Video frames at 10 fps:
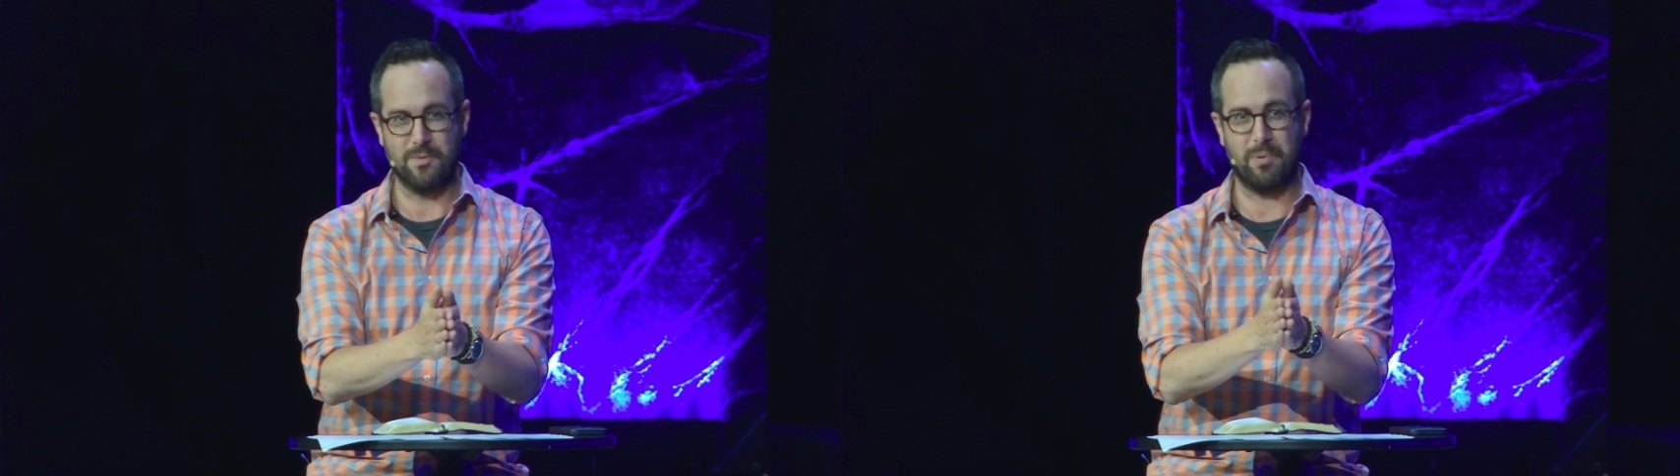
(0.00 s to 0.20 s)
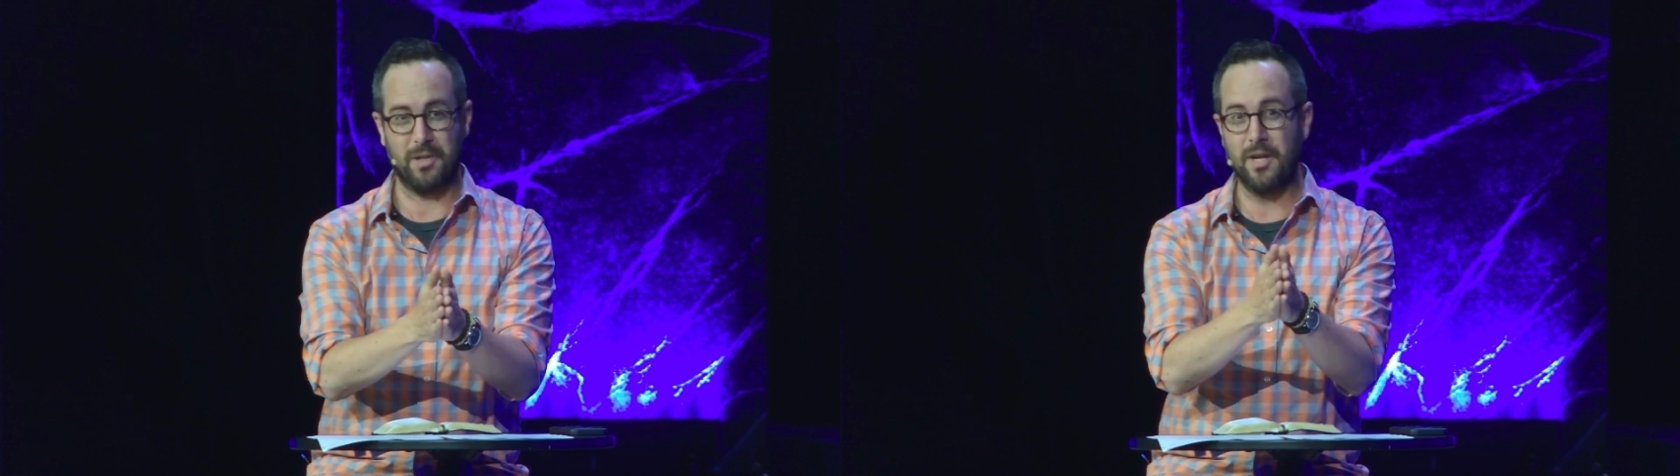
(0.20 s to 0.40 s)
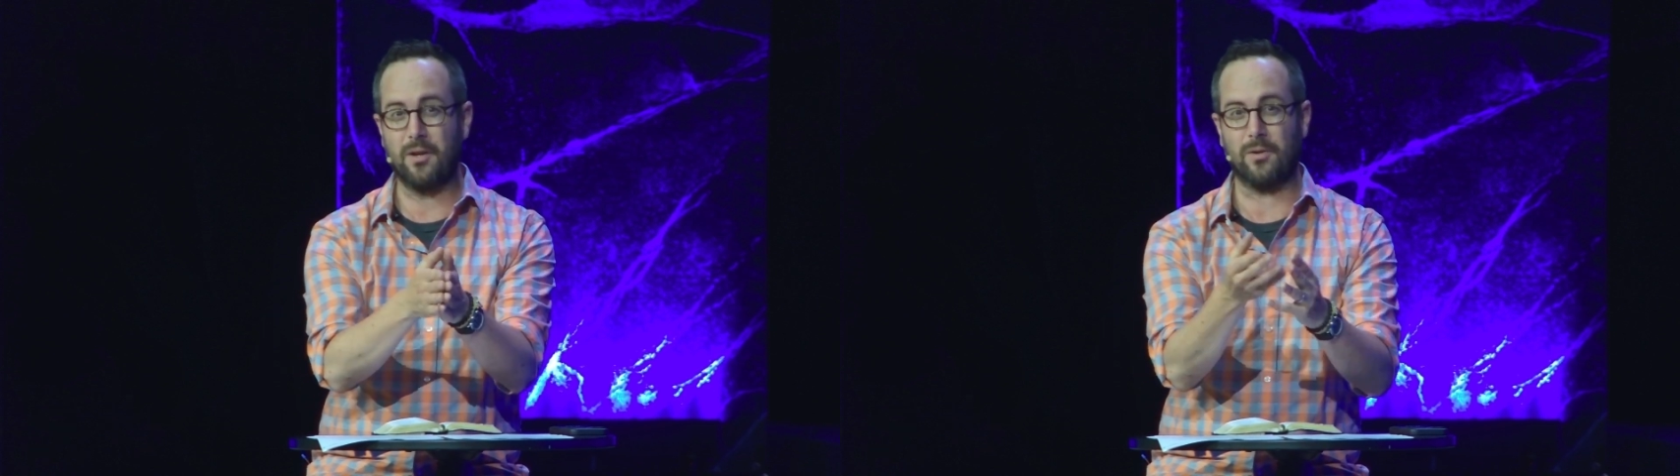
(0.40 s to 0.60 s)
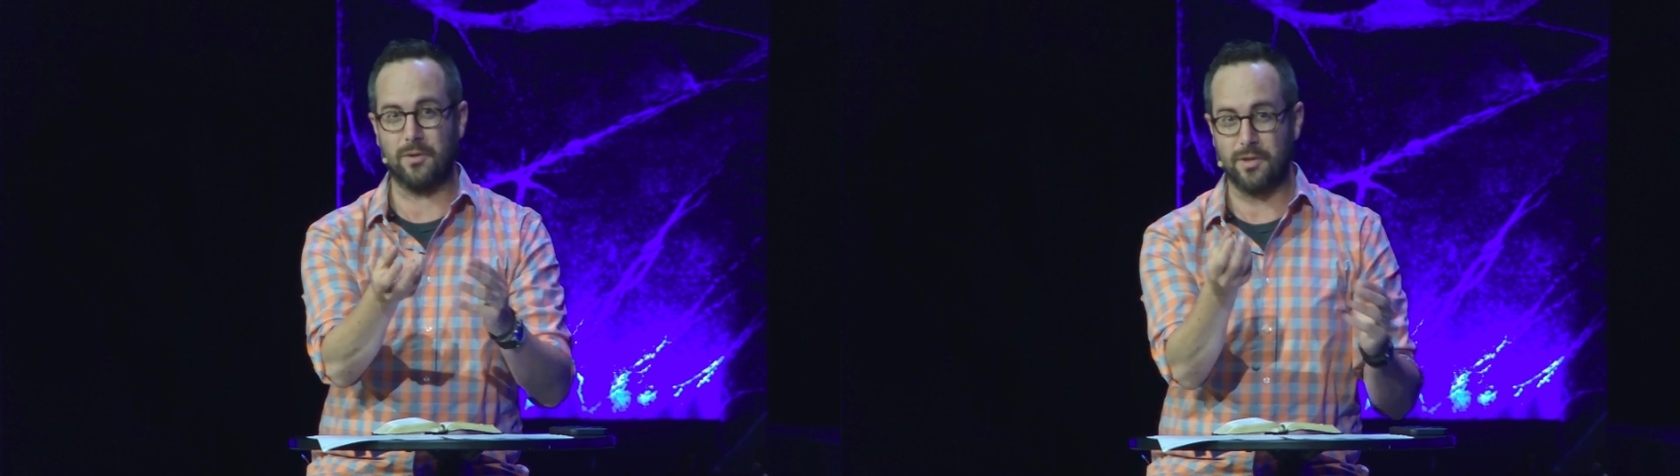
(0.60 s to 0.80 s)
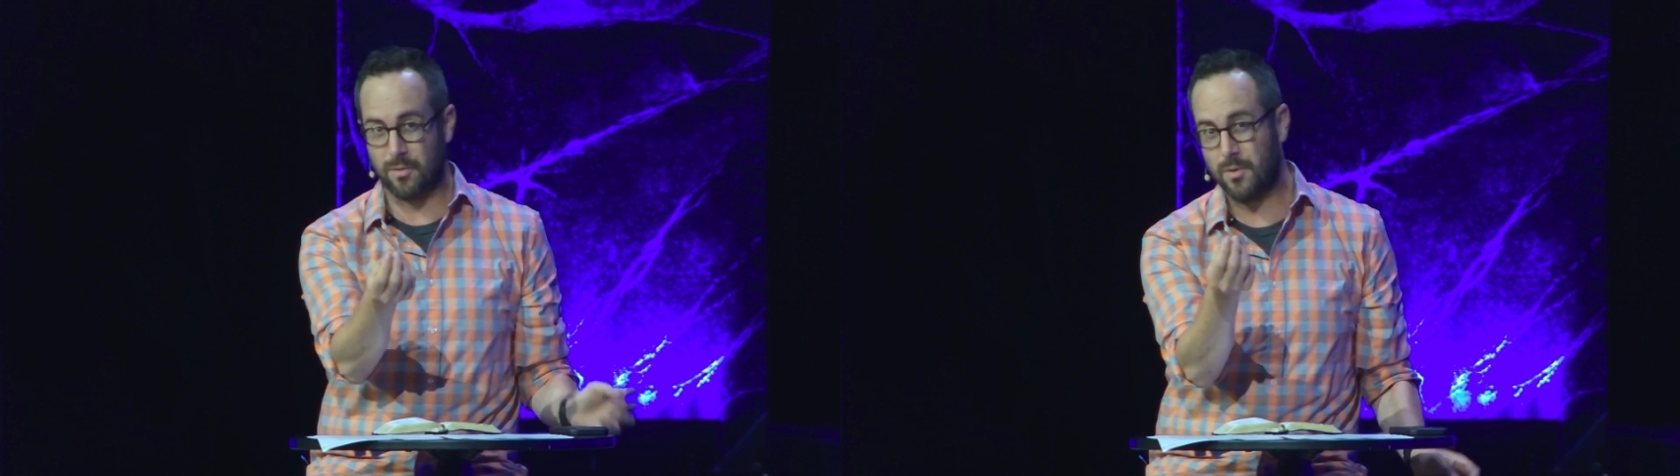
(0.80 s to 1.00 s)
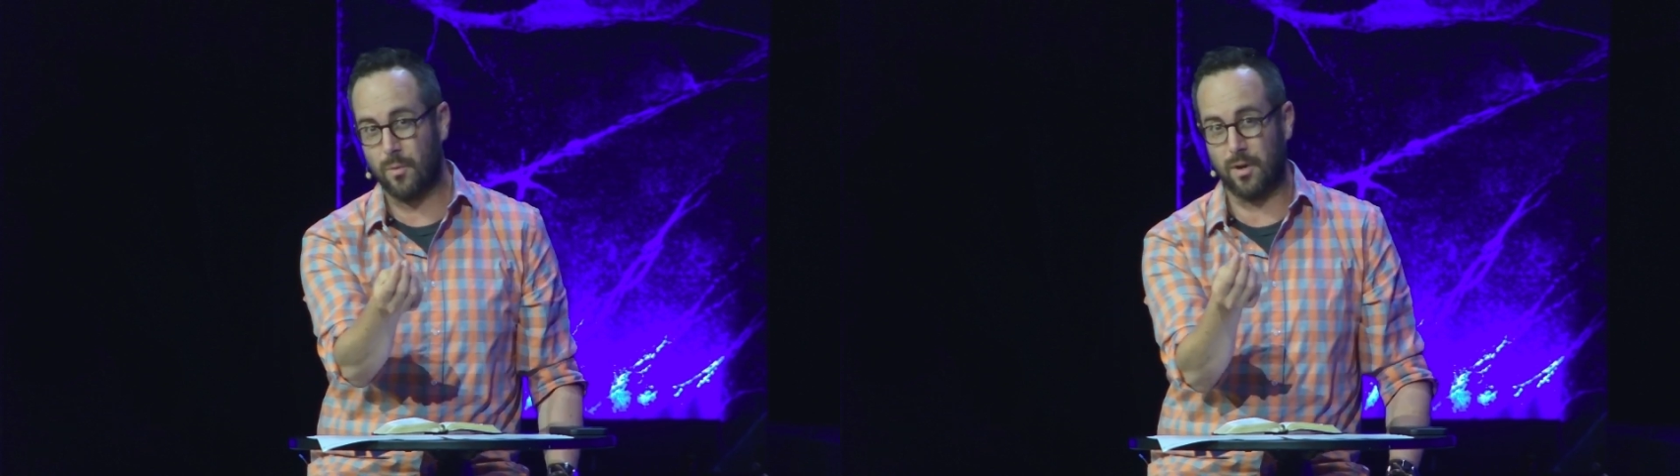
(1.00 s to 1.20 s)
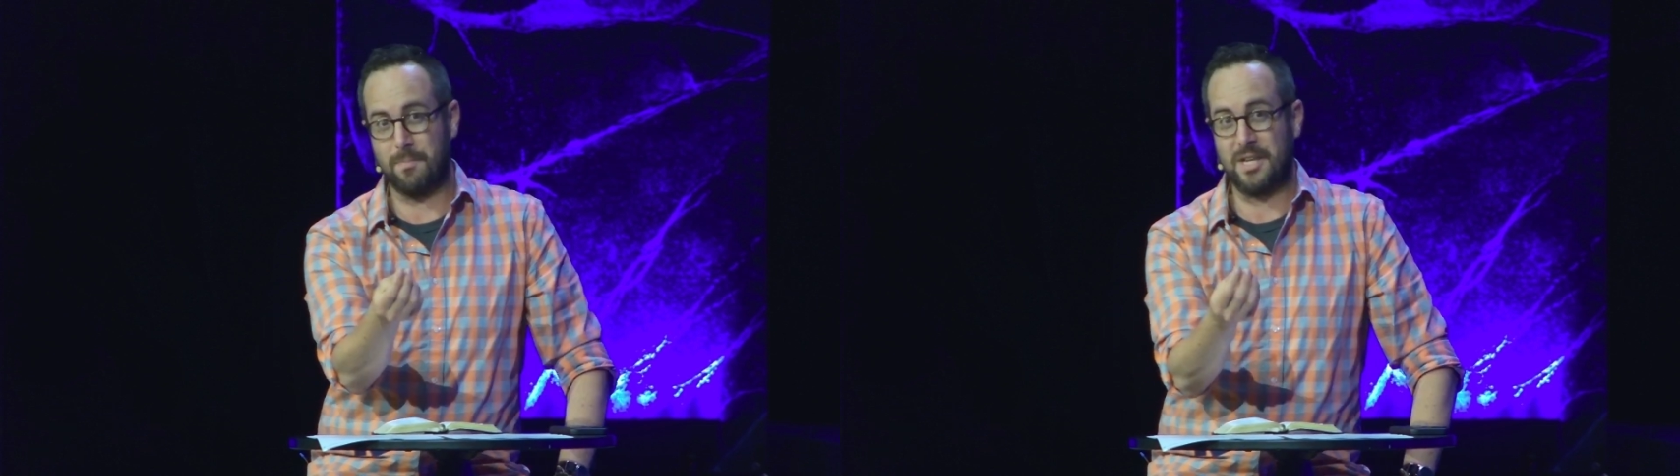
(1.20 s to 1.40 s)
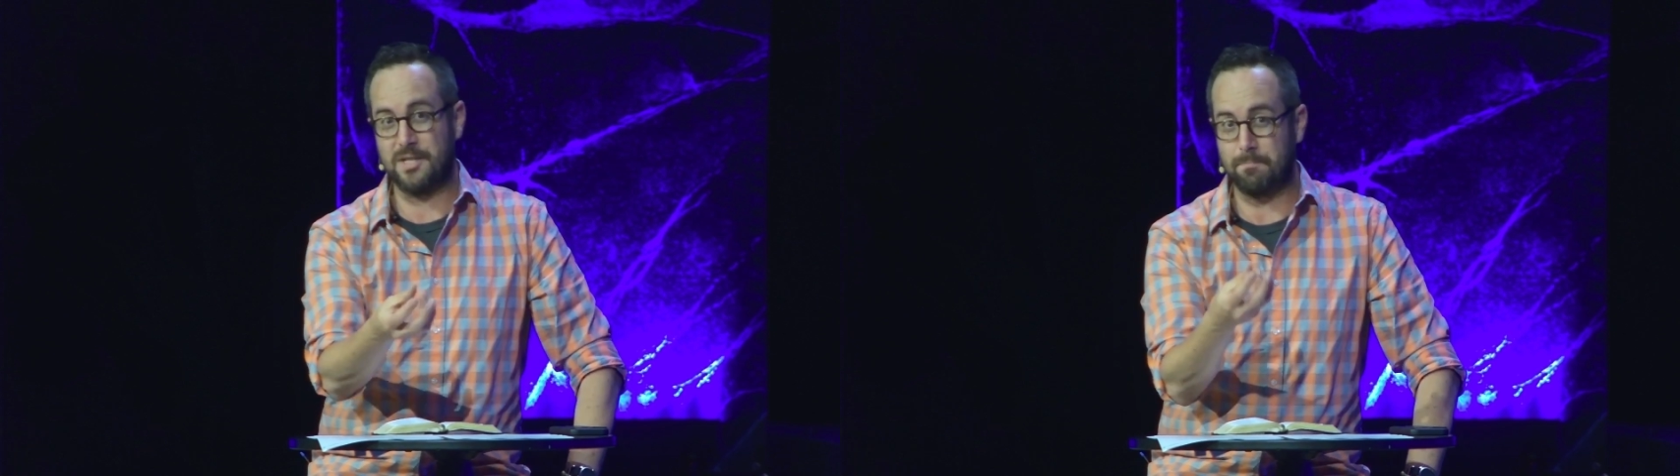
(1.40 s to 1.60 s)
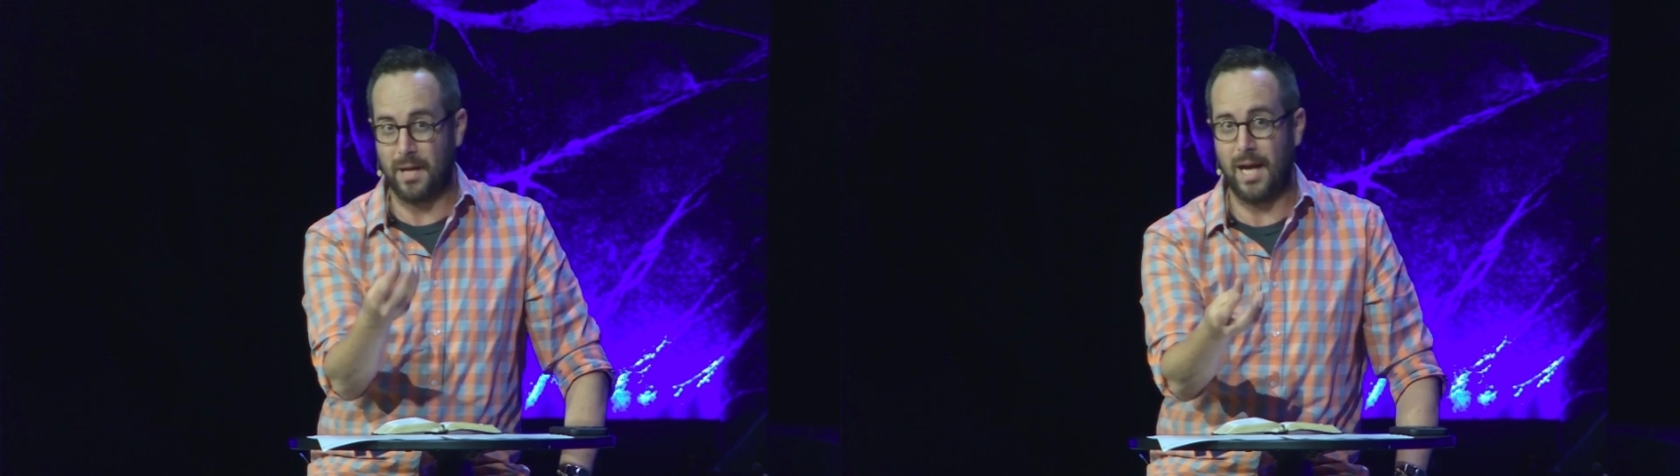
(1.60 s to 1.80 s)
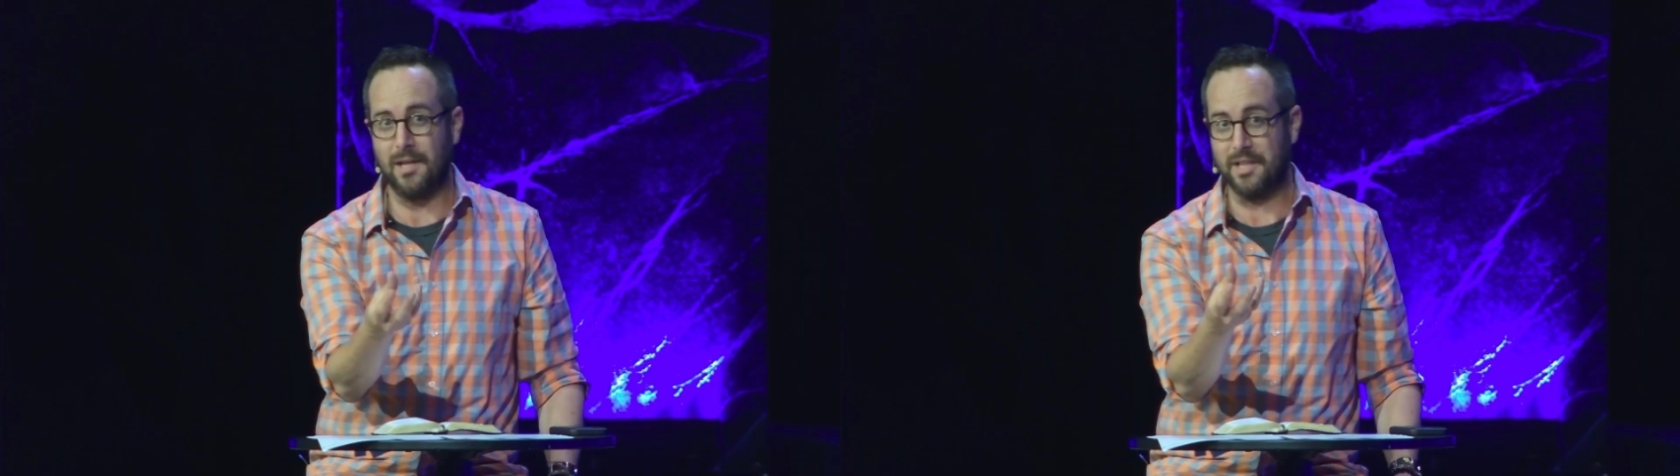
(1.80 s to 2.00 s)
Political, the root word means
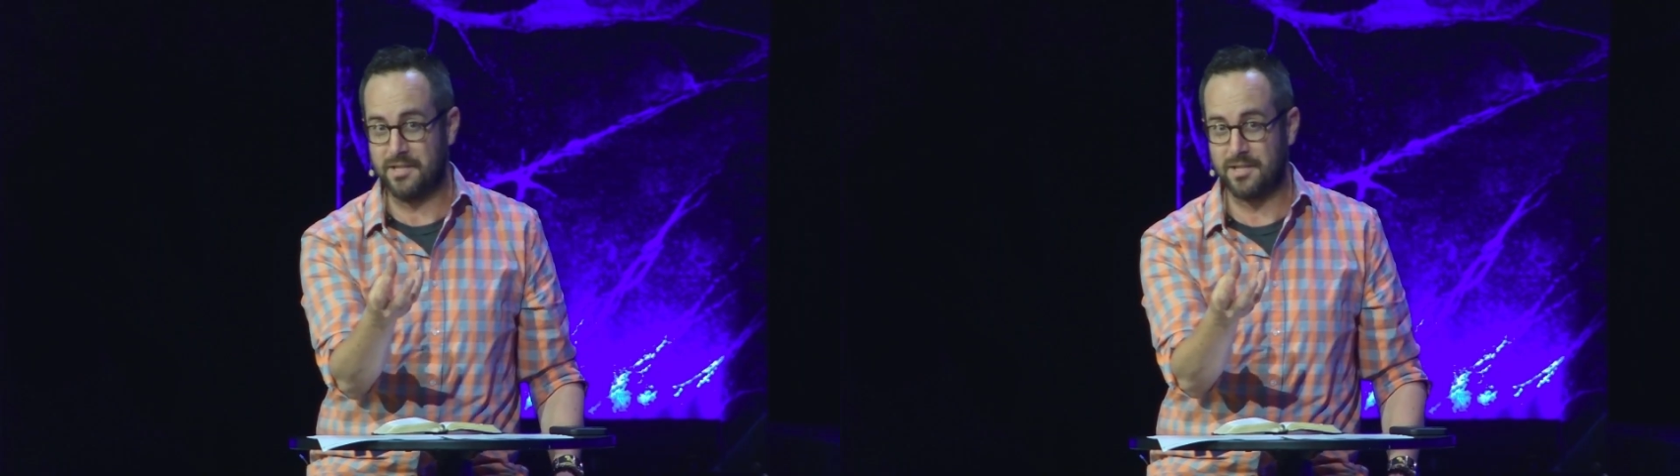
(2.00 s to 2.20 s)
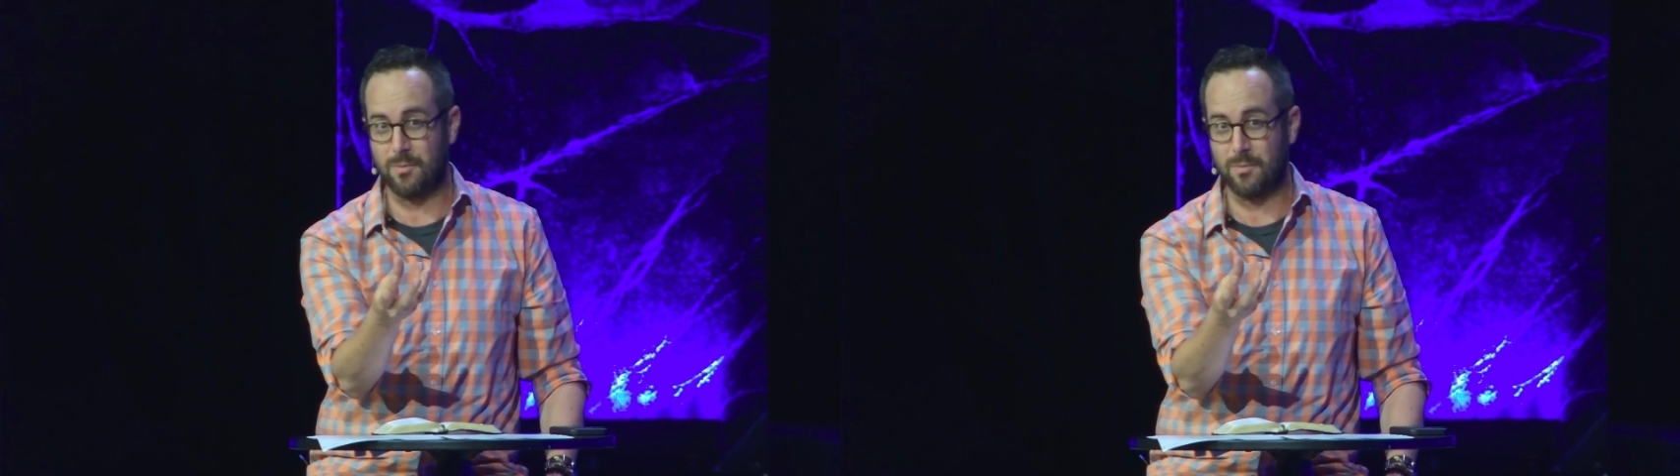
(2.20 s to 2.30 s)
polis,